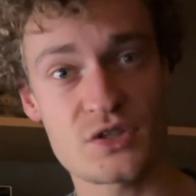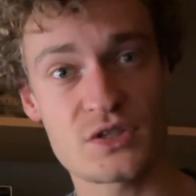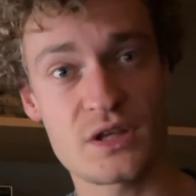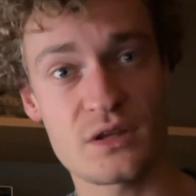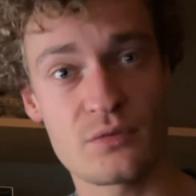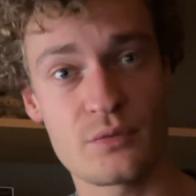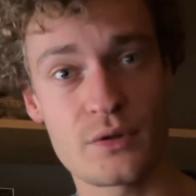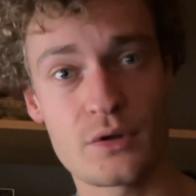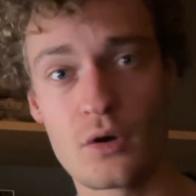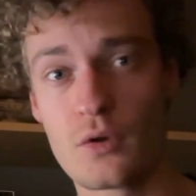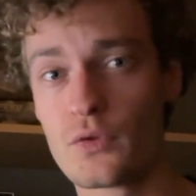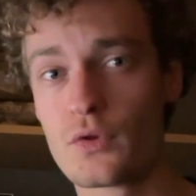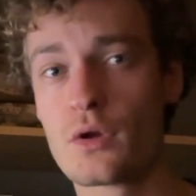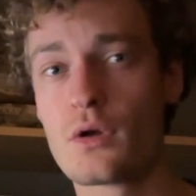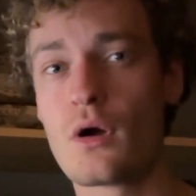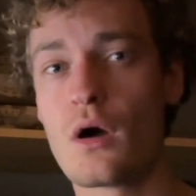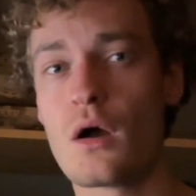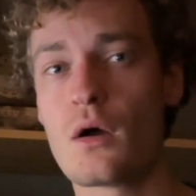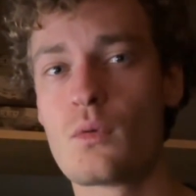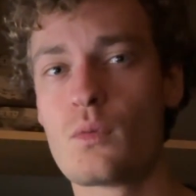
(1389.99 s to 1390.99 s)
that were on the
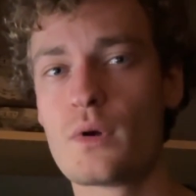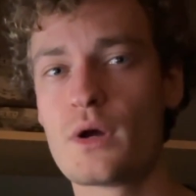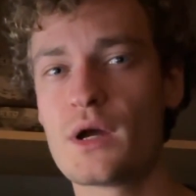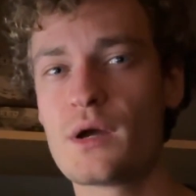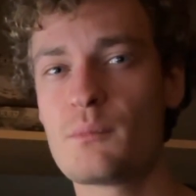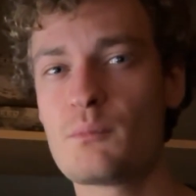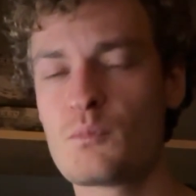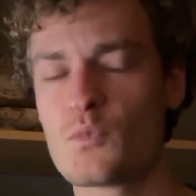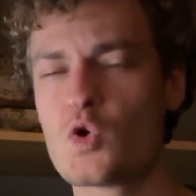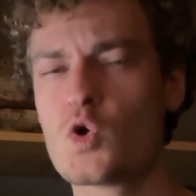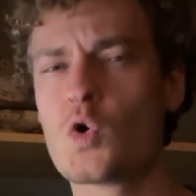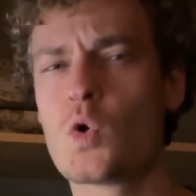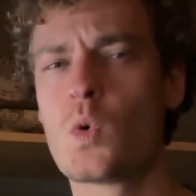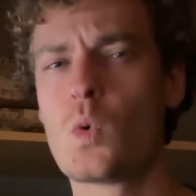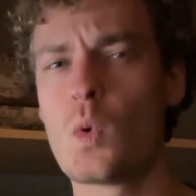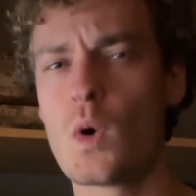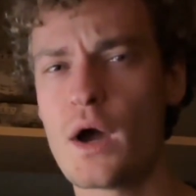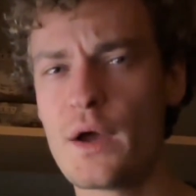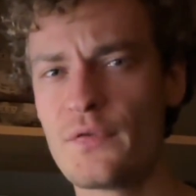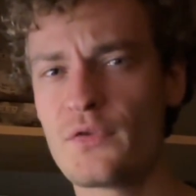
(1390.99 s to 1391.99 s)
car were
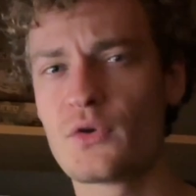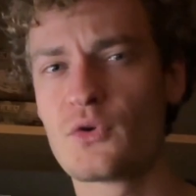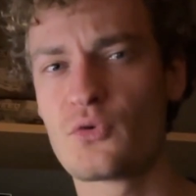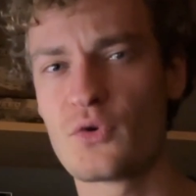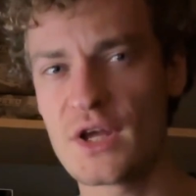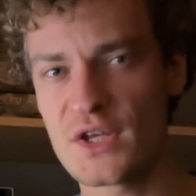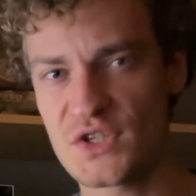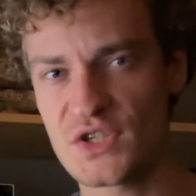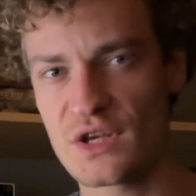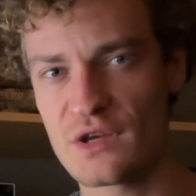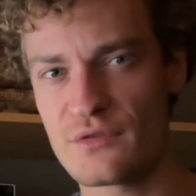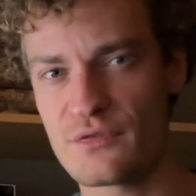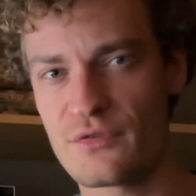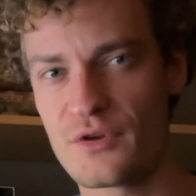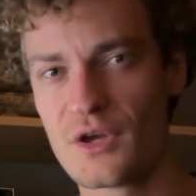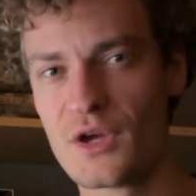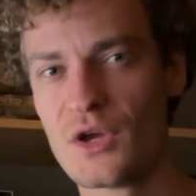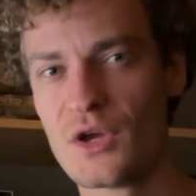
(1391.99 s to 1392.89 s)
quite aggressive.